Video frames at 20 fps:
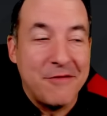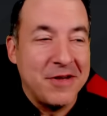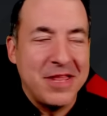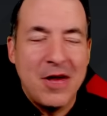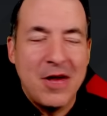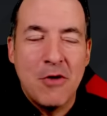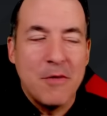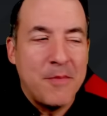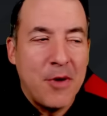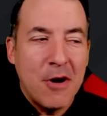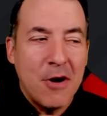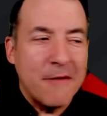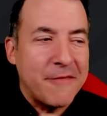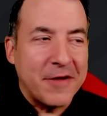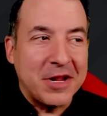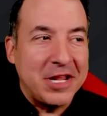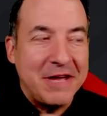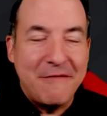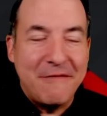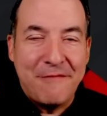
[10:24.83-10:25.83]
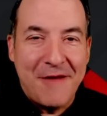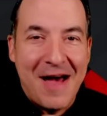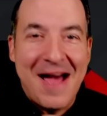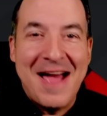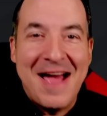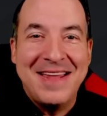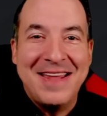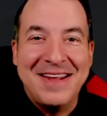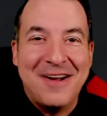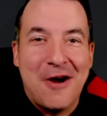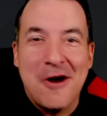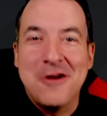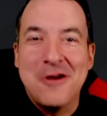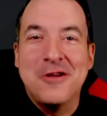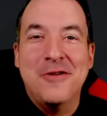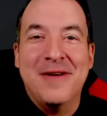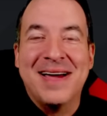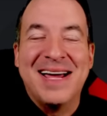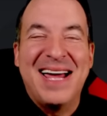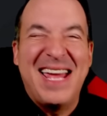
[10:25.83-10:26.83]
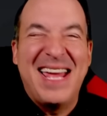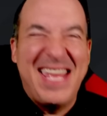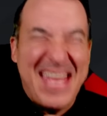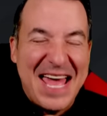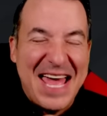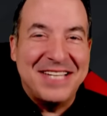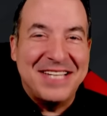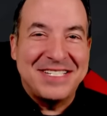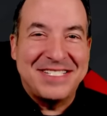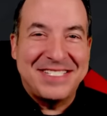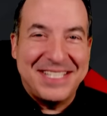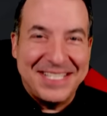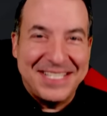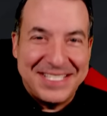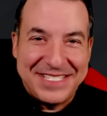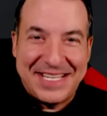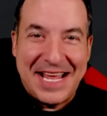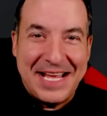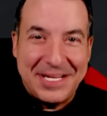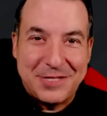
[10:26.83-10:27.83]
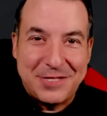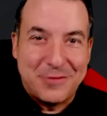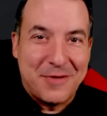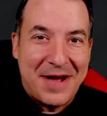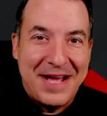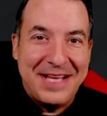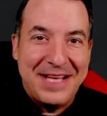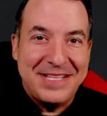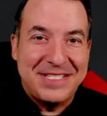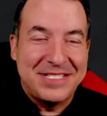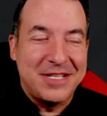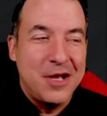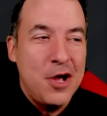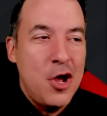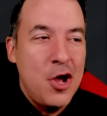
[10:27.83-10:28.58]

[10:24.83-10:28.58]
They were perfectly fine in arguing against states' rights